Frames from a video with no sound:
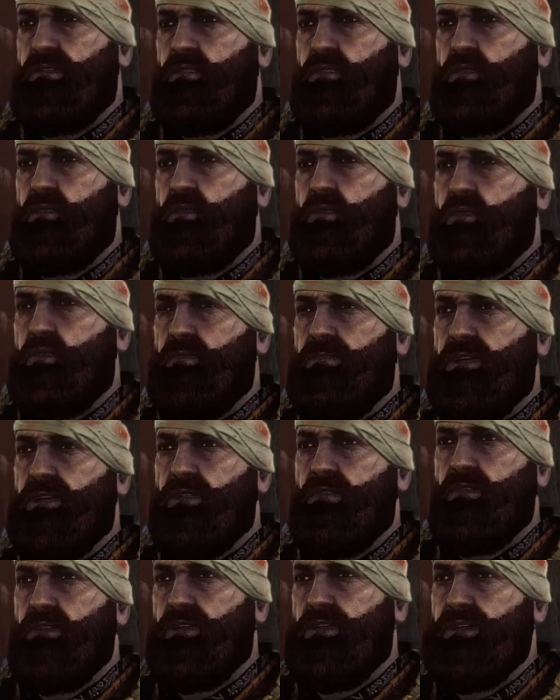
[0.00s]
consumed
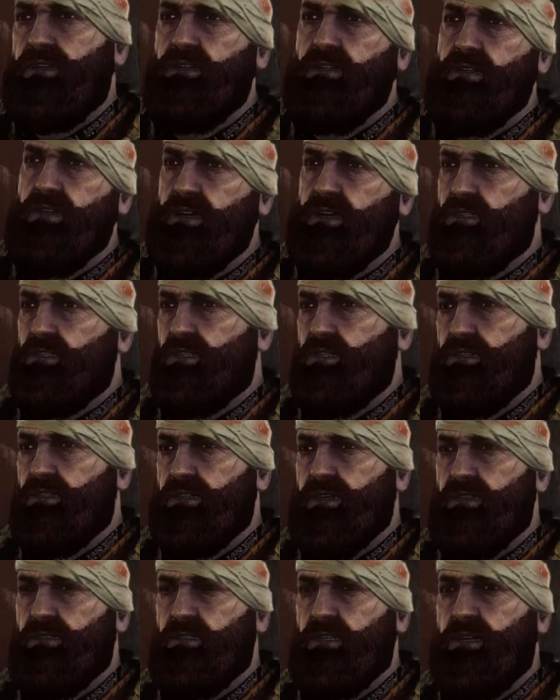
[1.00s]
Kedwennies and
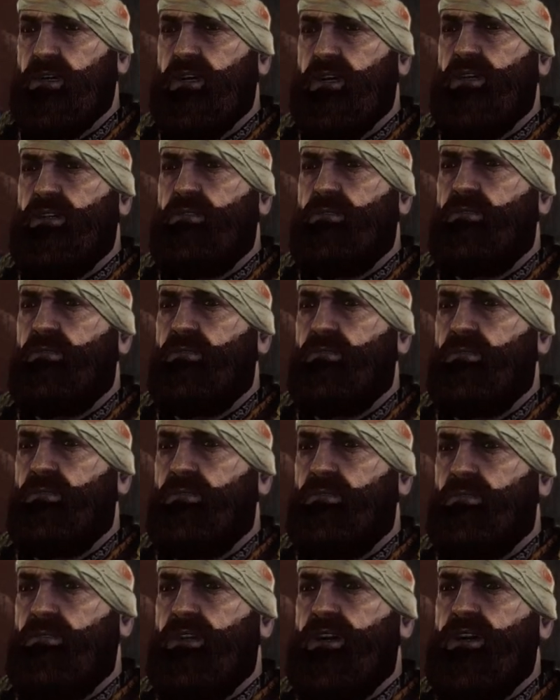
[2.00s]
Adernians alike.
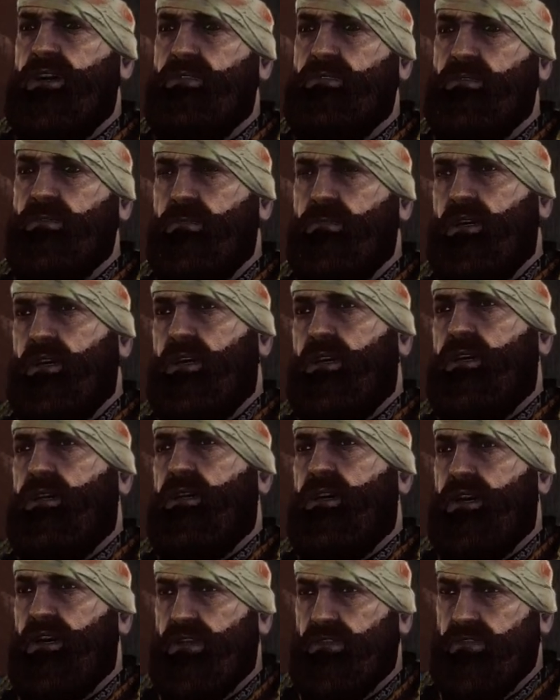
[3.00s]
Knights
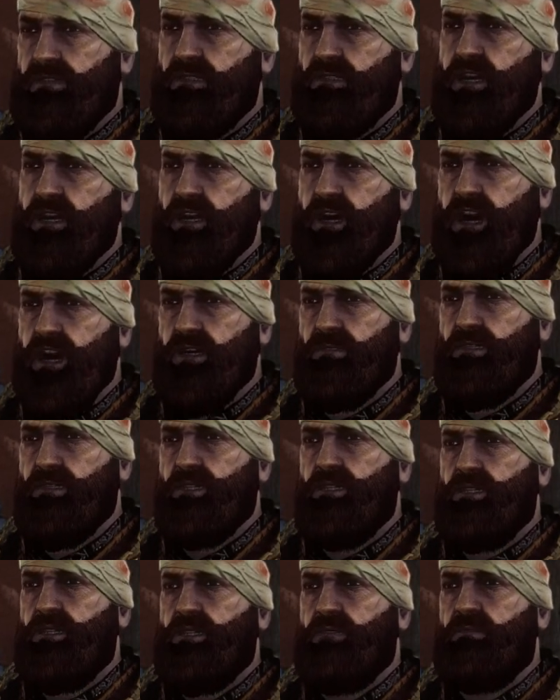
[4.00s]
boiled alive in their
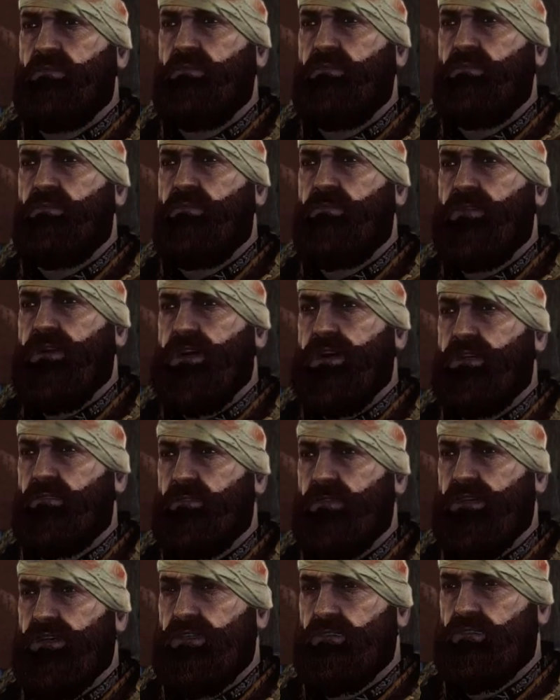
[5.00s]
armor.
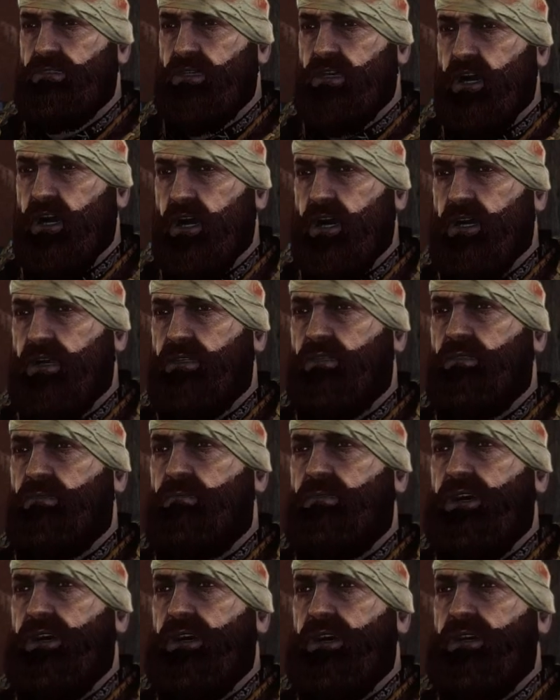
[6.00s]
Mad beasts howling
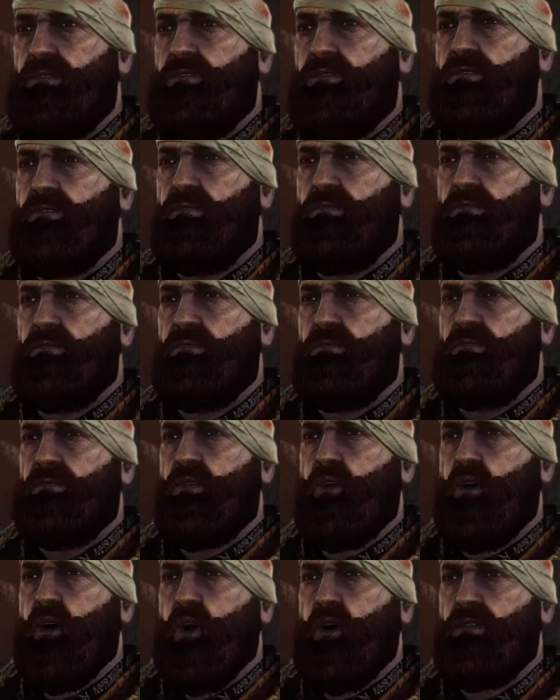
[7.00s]
with pain.
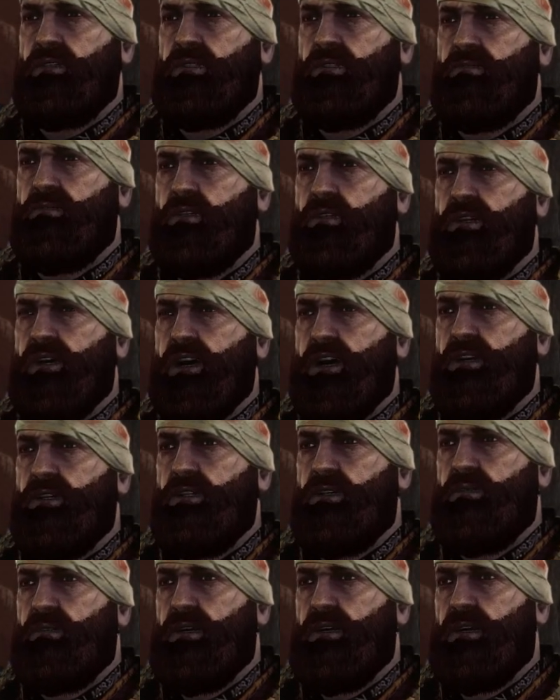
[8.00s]
War is for the
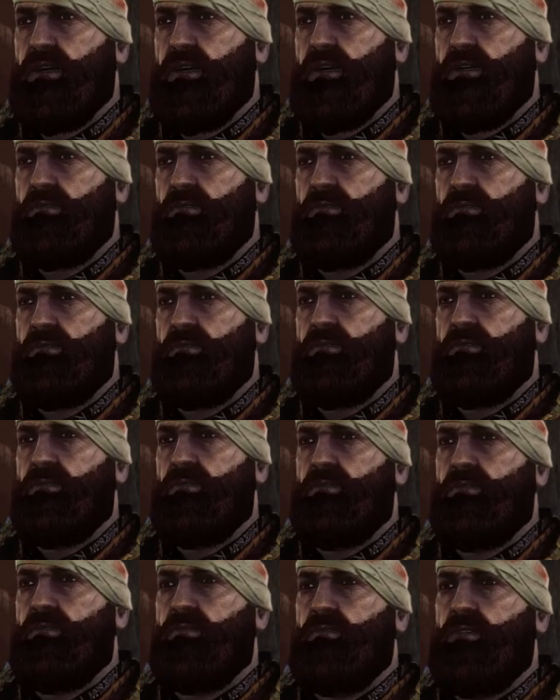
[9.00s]
honorable.
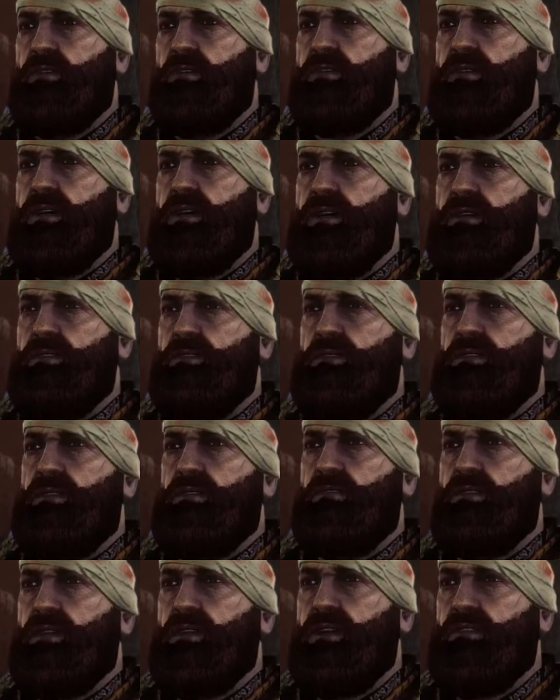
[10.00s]
When the likes of